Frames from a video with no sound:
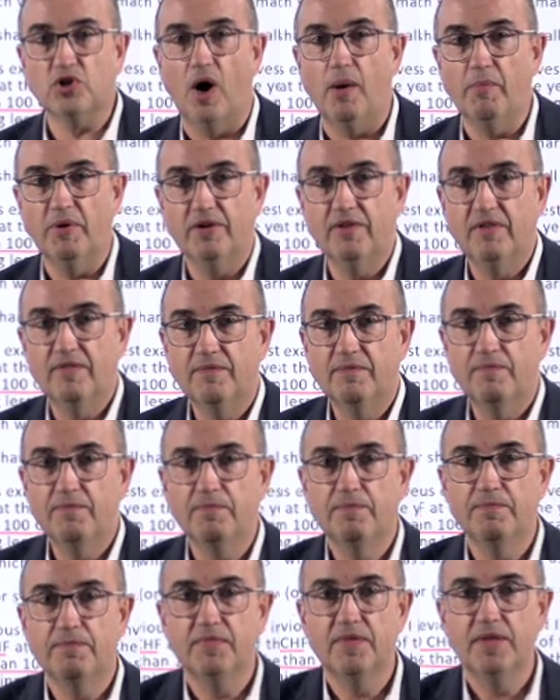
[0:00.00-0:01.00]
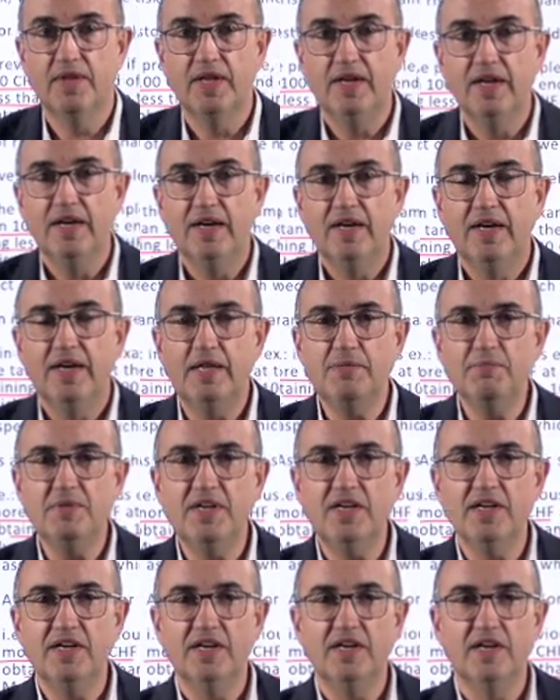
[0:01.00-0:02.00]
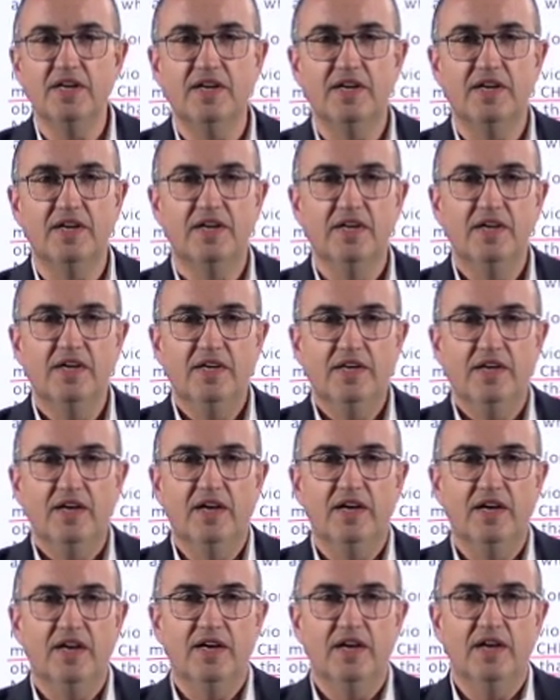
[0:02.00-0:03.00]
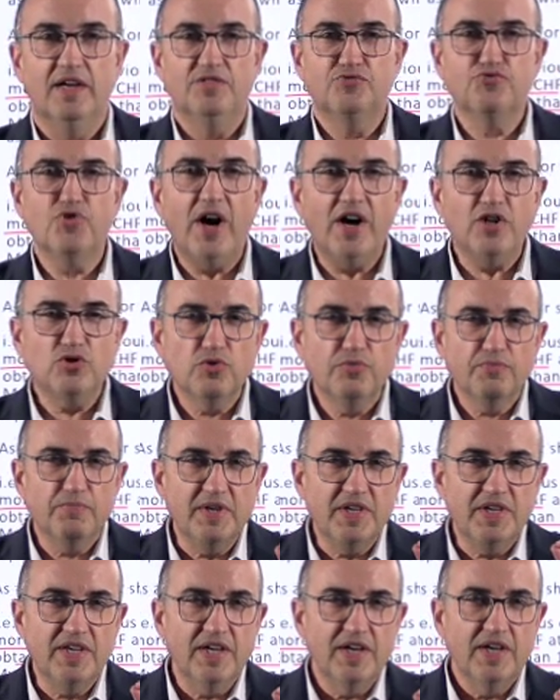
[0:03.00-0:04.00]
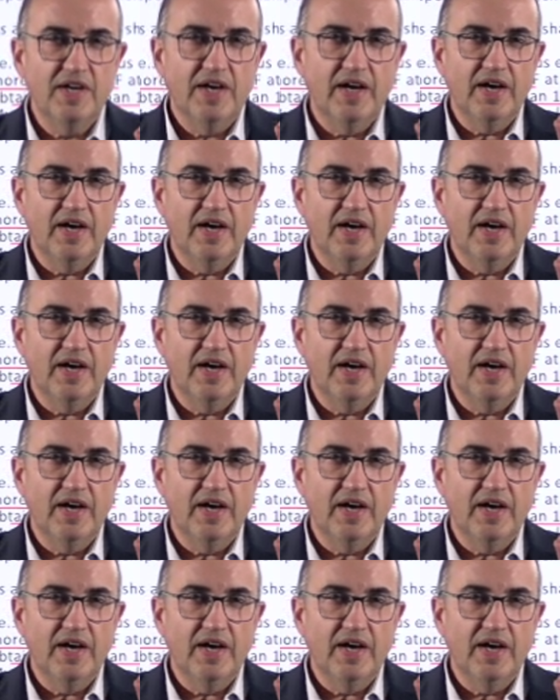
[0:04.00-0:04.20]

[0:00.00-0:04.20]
common. Let me try to be